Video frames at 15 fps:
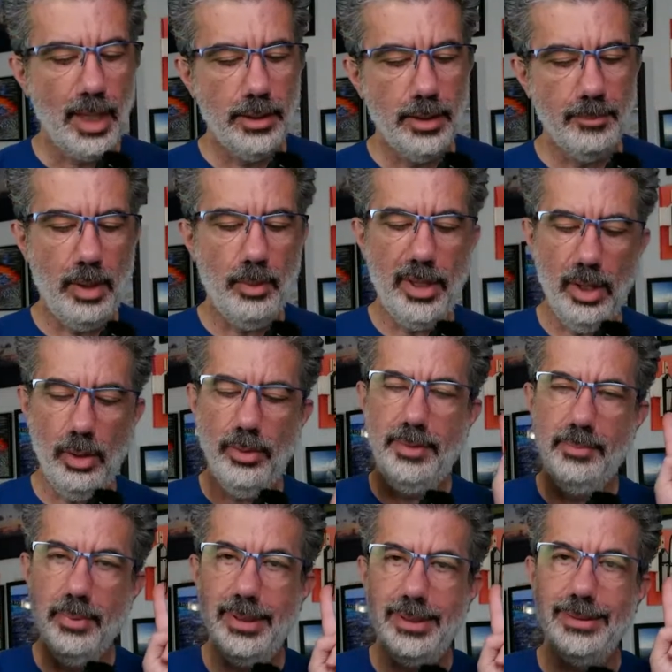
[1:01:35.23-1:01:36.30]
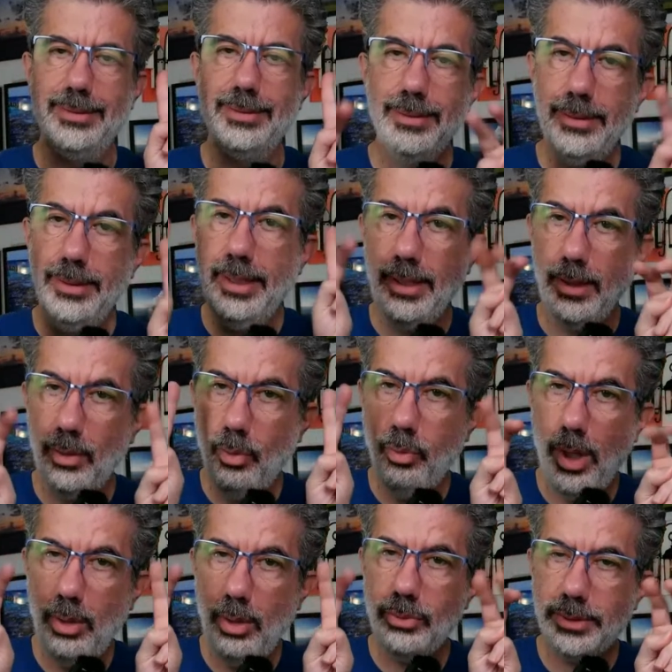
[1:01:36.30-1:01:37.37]
But we always put
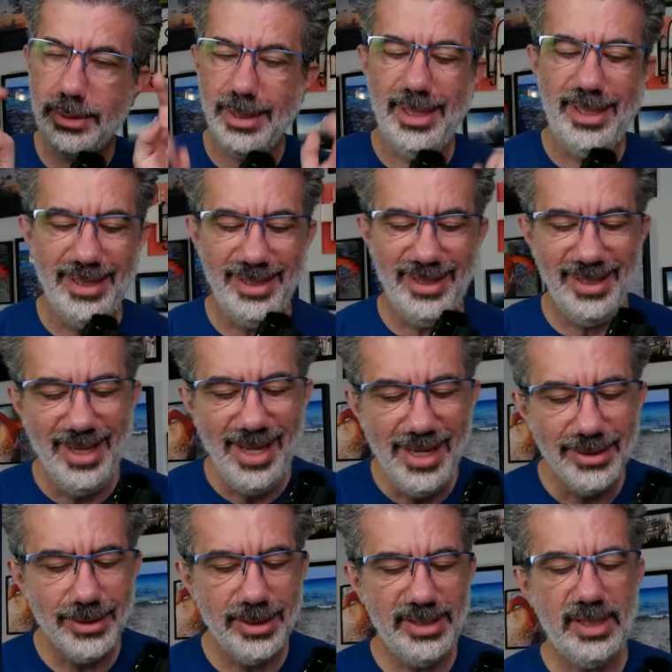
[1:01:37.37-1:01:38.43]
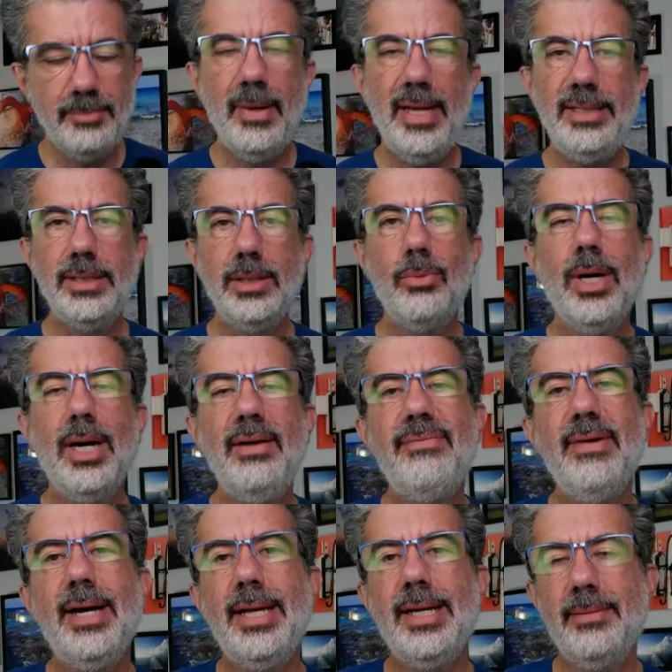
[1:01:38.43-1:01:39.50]
quotes. So this is basic
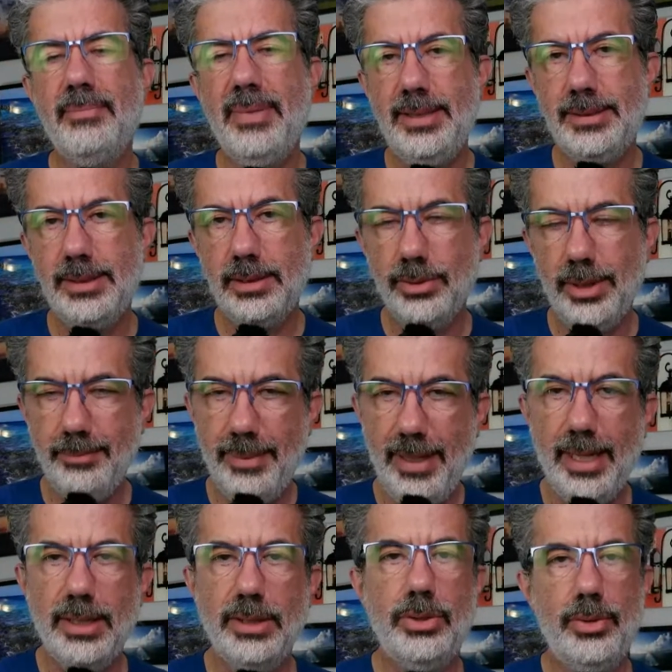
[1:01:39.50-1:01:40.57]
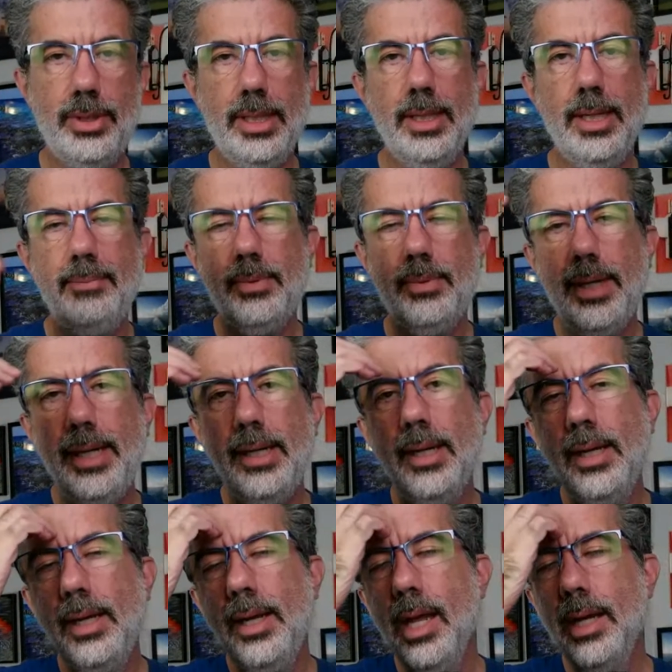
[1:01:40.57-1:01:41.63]
Wi-Fi and the basic drink package. You can upgrade
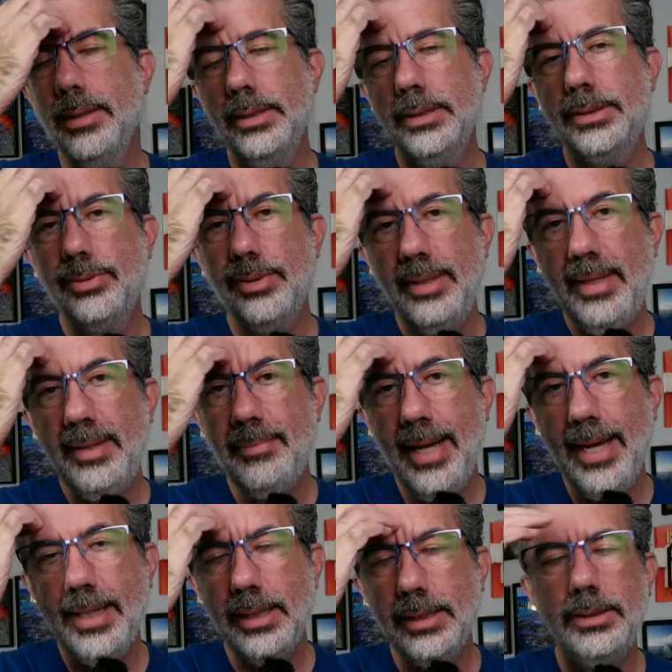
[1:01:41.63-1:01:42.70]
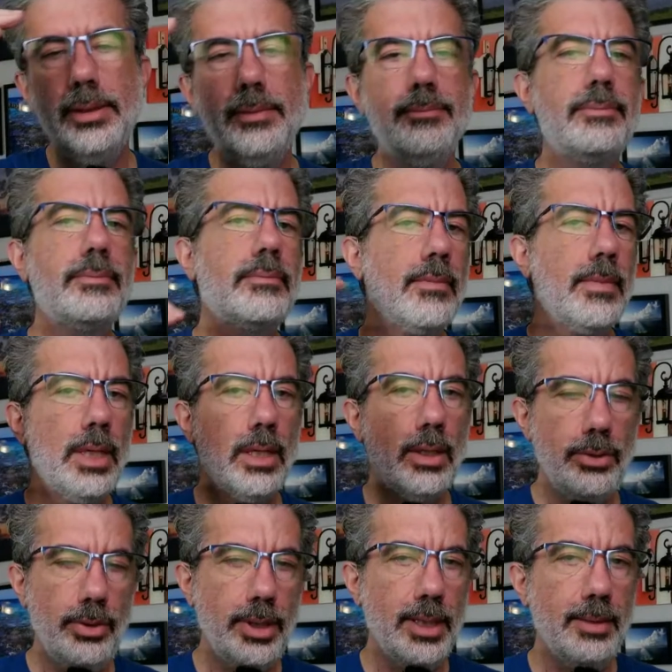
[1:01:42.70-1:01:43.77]
to the streaming package.
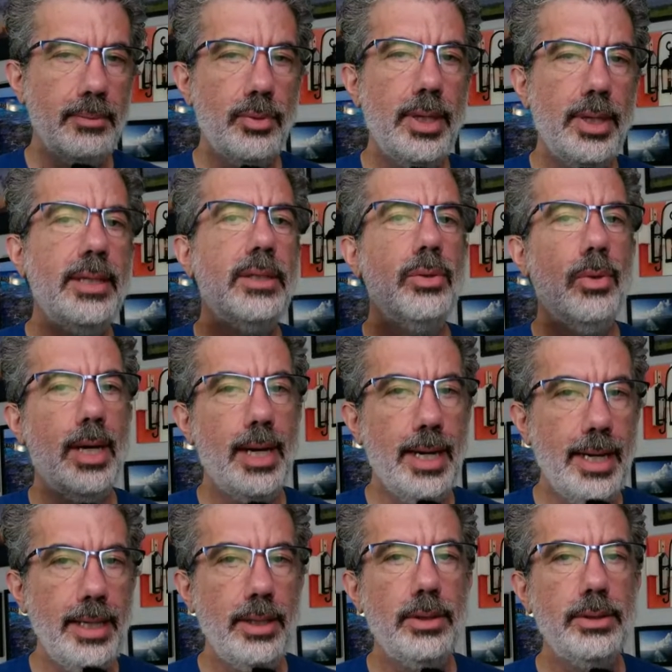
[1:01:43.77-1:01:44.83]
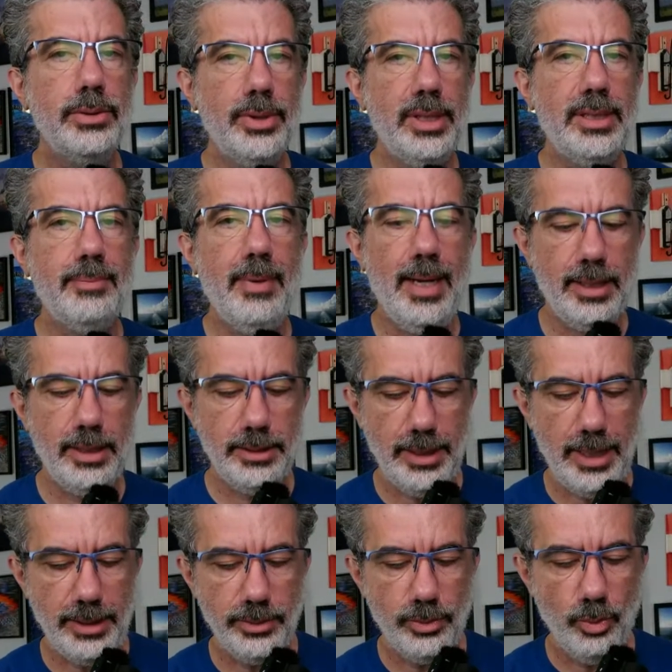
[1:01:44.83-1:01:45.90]
You can upgrade to a higher drink package
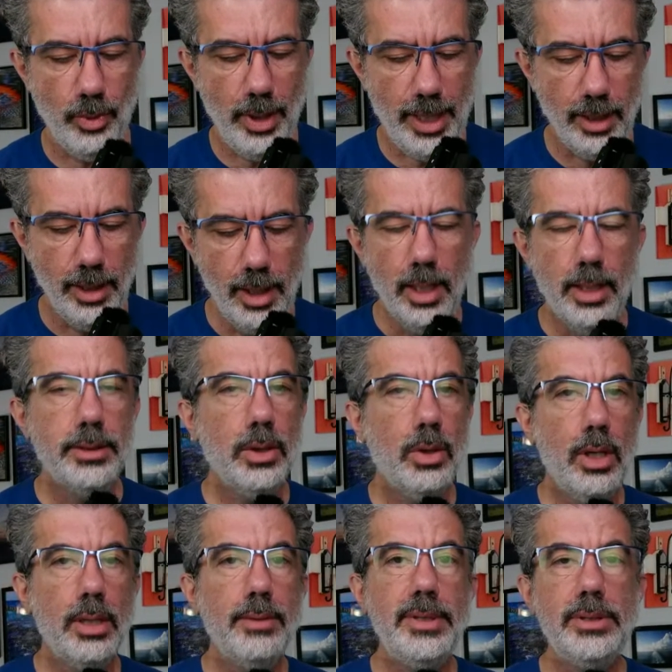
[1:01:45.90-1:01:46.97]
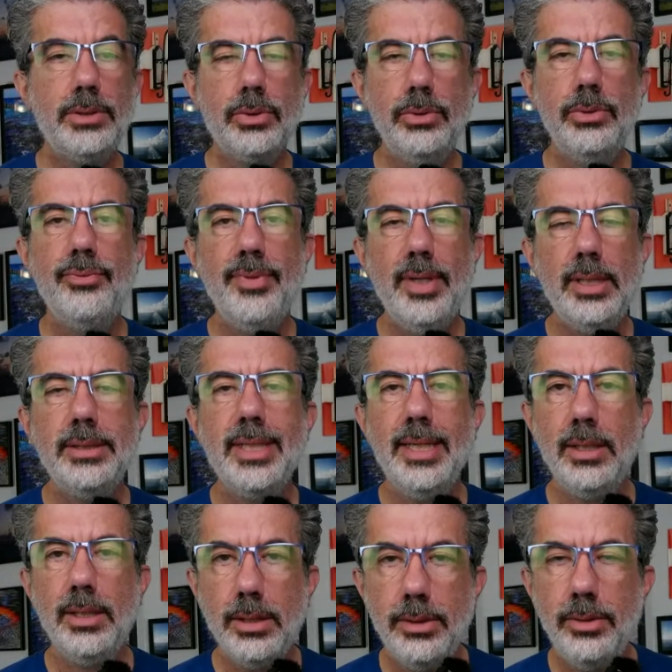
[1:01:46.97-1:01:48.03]
as well. So all of these cruise fares
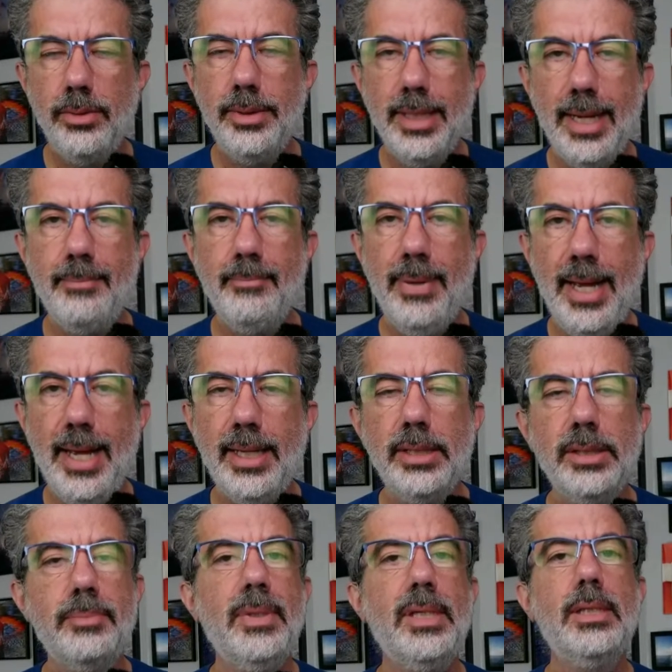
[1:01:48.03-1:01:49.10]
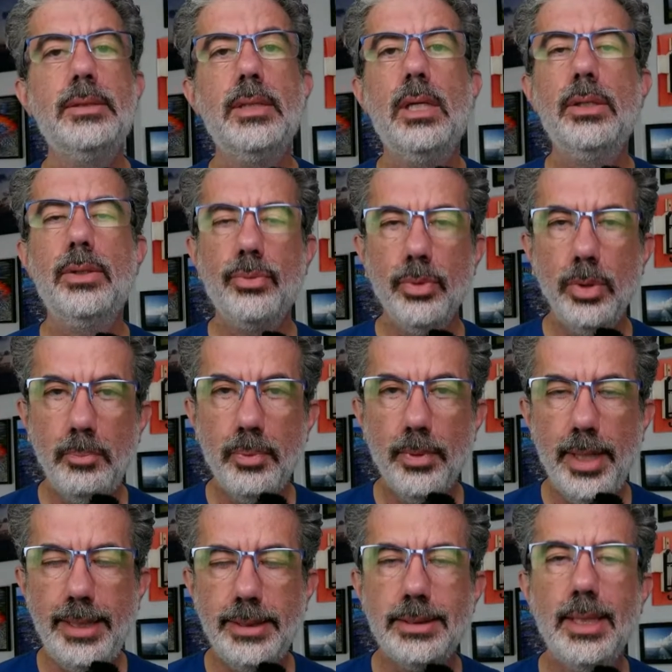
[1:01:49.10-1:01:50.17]
include that package because our group
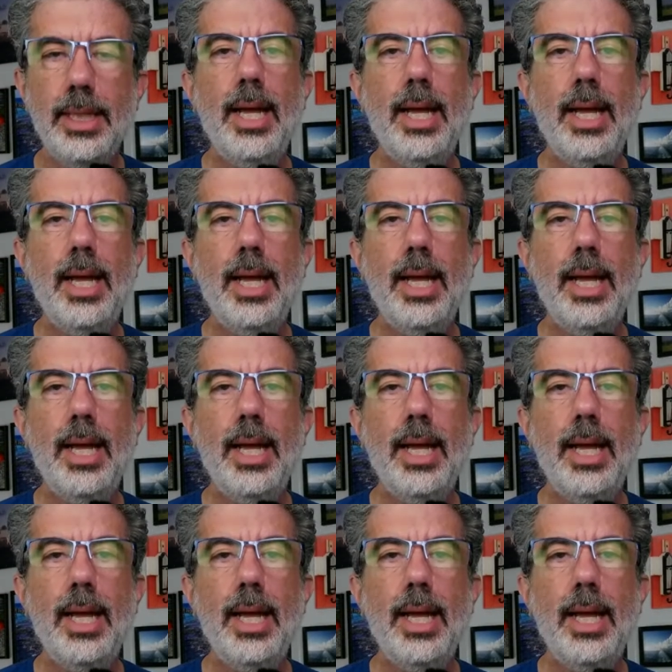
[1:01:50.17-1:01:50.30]
rates